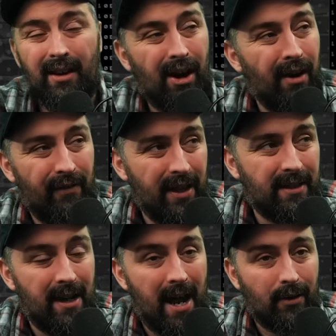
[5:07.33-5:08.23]
of this
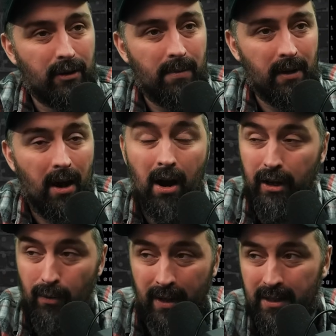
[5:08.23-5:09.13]
announcement. Are
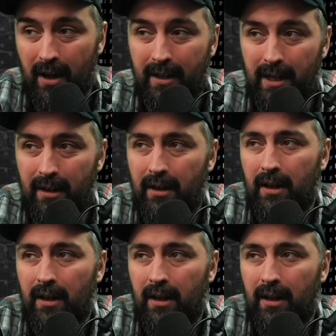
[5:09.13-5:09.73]
you excited?